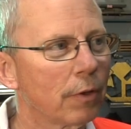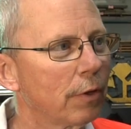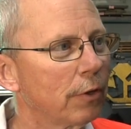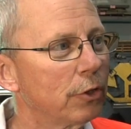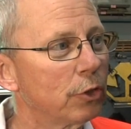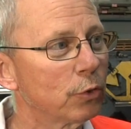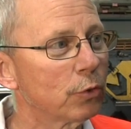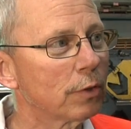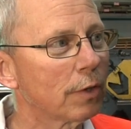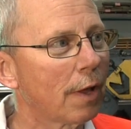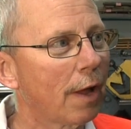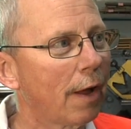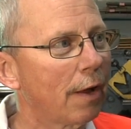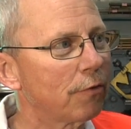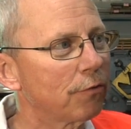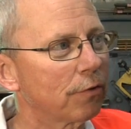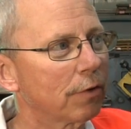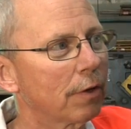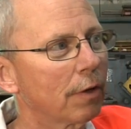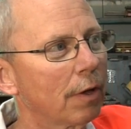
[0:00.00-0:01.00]

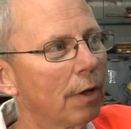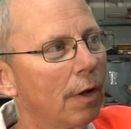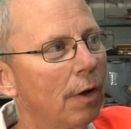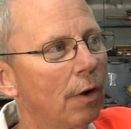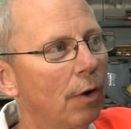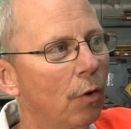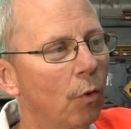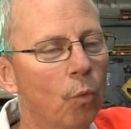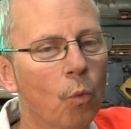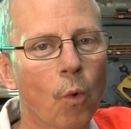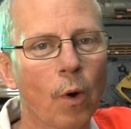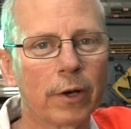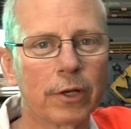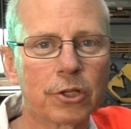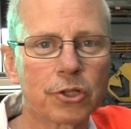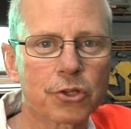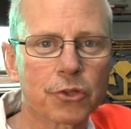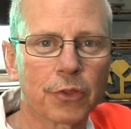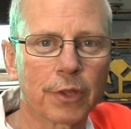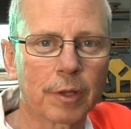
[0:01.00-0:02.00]
utilizing
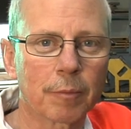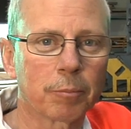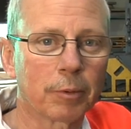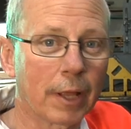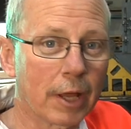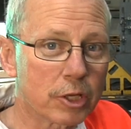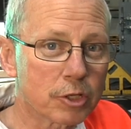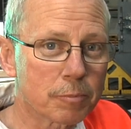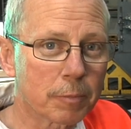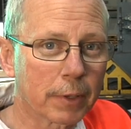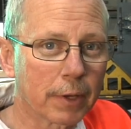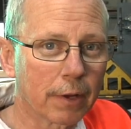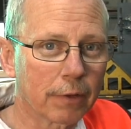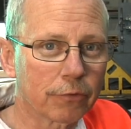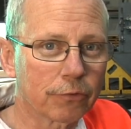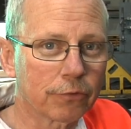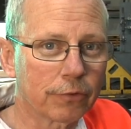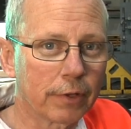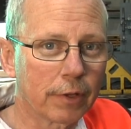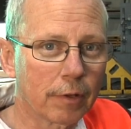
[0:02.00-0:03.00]
1-inch thick plasma cut
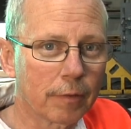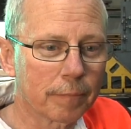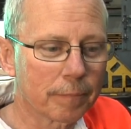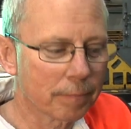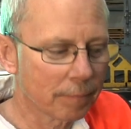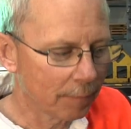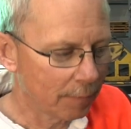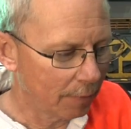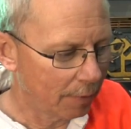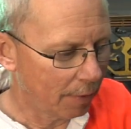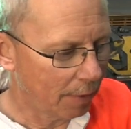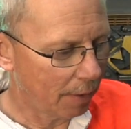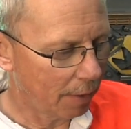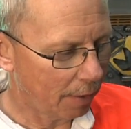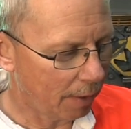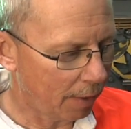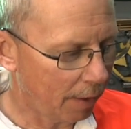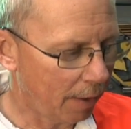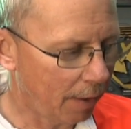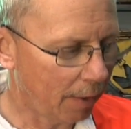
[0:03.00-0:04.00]
steel
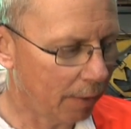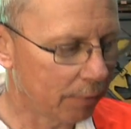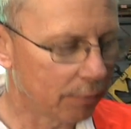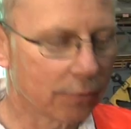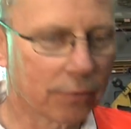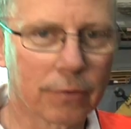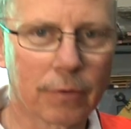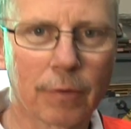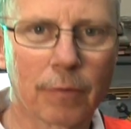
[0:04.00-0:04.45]
and